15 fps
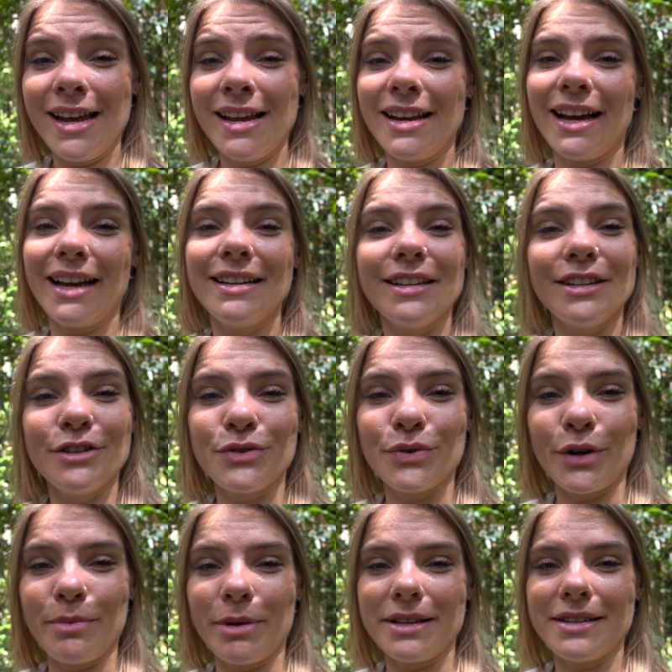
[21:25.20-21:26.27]
Now, I did
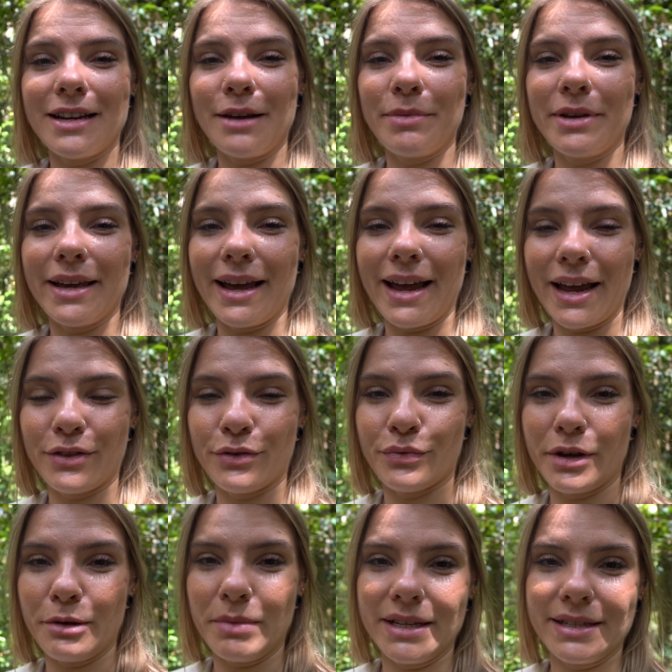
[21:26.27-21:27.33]
enjoy my time here at the
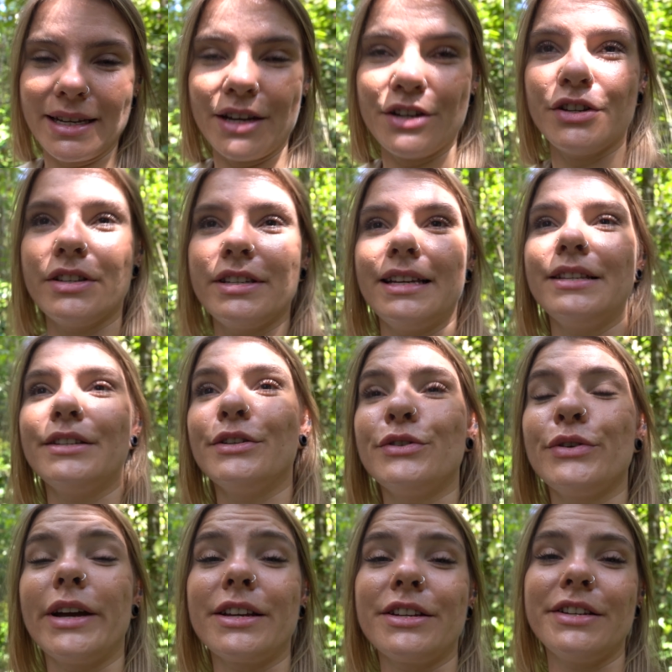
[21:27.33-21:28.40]
rehabilitation center
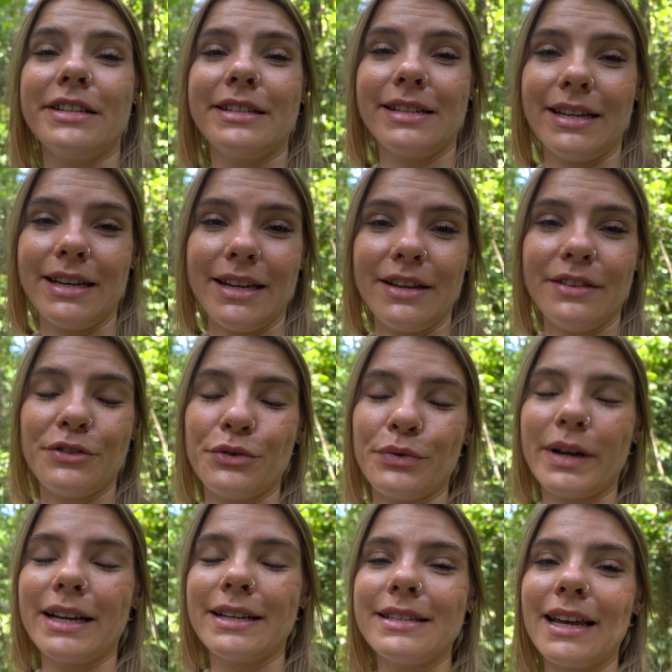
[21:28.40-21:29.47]
to actually see the
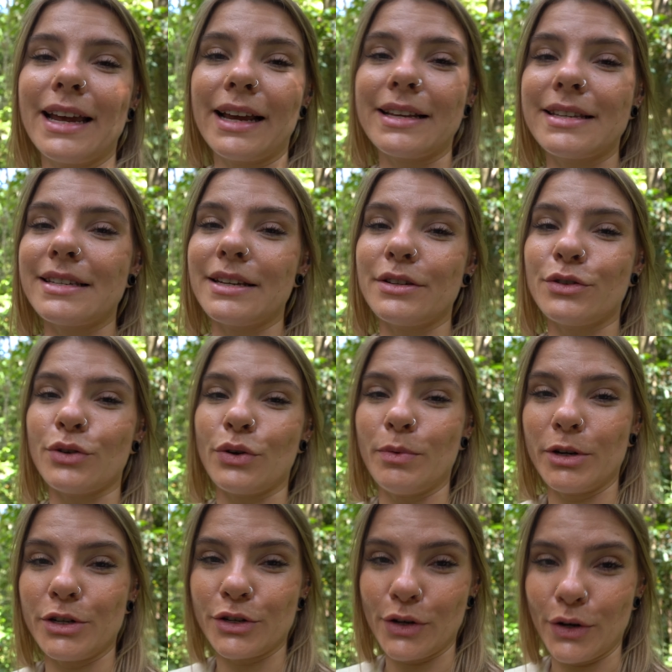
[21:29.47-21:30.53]
orangutans so
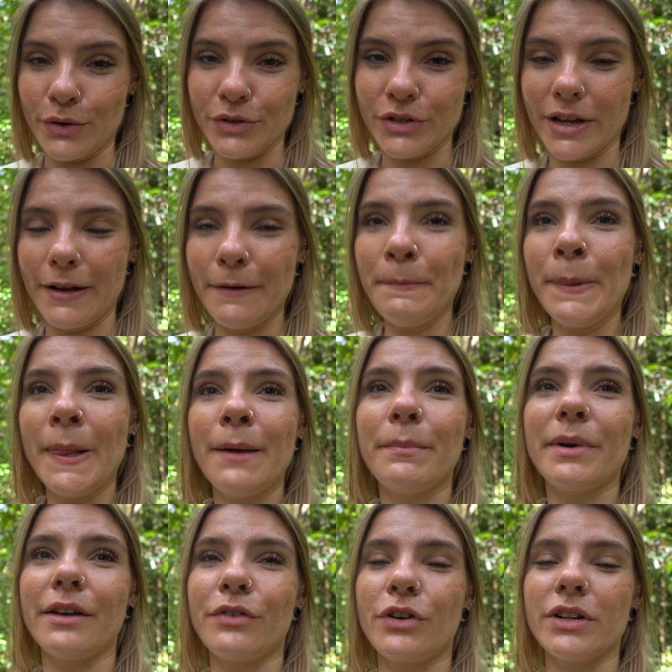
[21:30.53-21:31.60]
much closer,
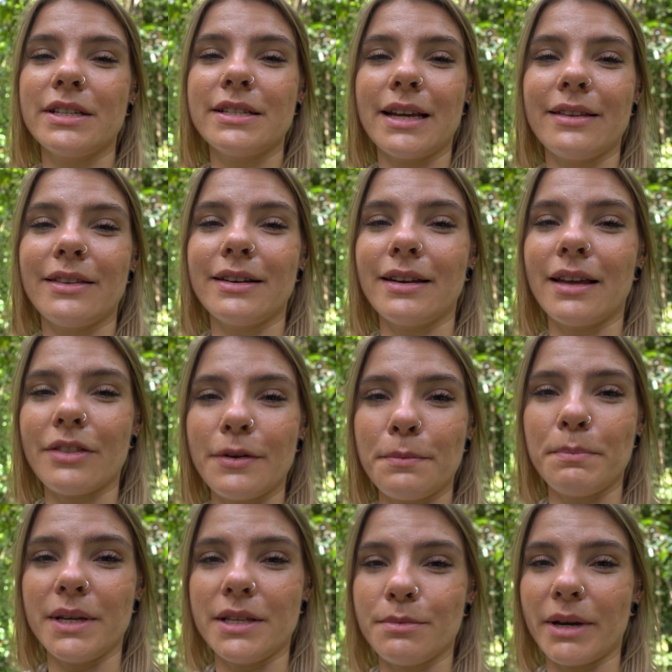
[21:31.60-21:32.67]
but I've got to say that nothing
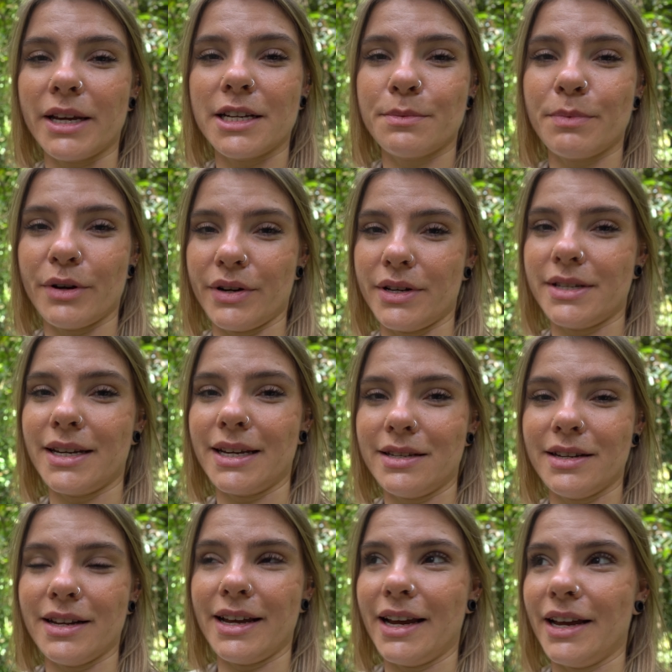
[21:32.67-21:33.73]
beats my experience
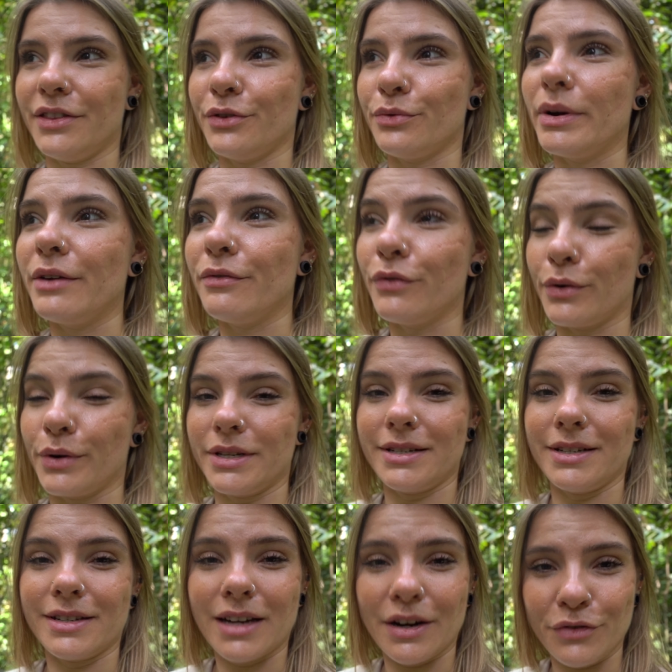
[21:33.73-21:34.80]
yesterday at the Rainforest
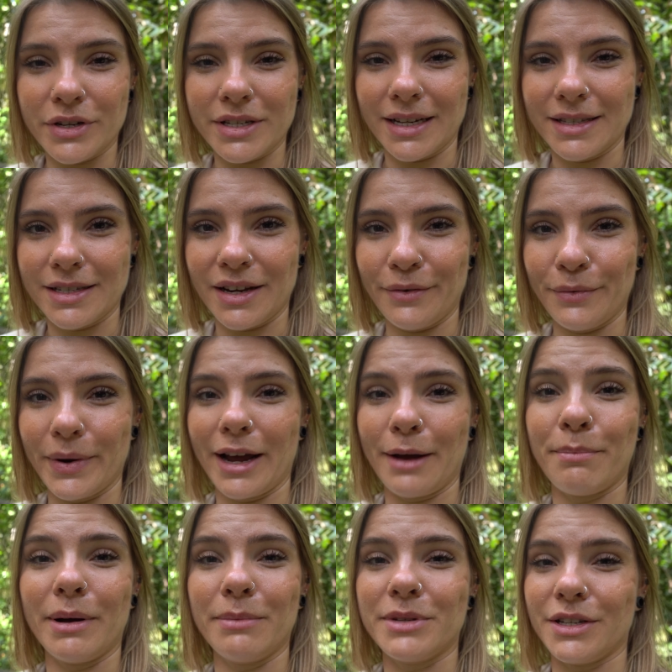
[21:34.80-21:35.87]
Discovery Center, where I
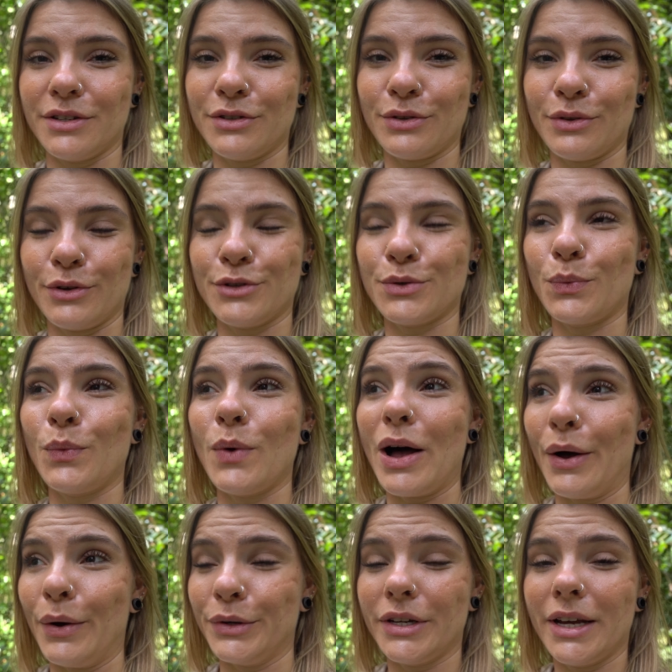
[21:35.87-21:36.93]
bumped into those
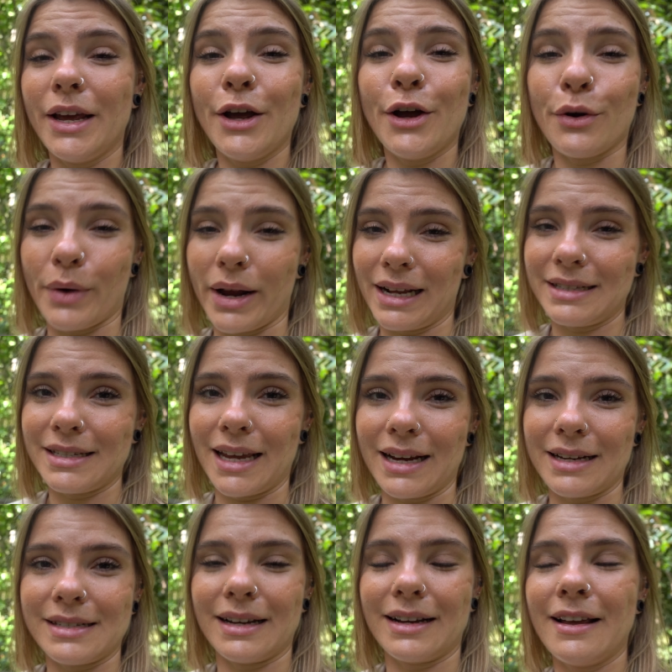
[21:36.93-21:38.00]
wild
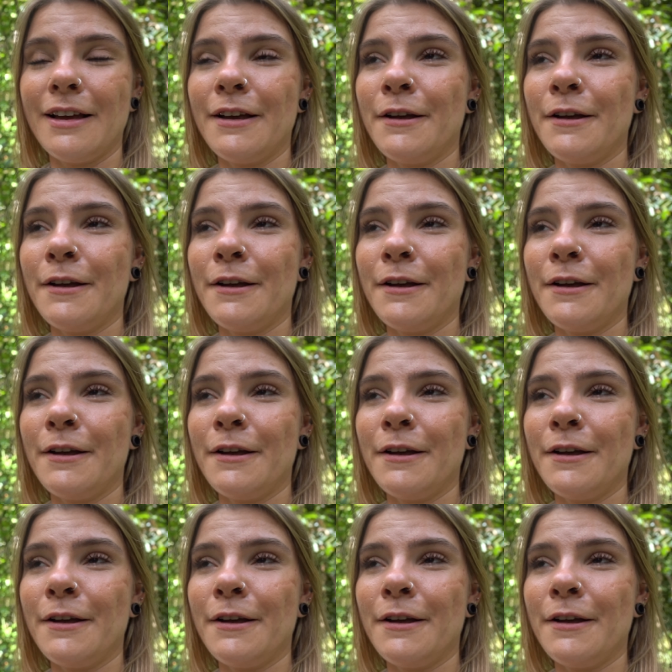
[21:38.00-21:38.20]
orangutans. Like,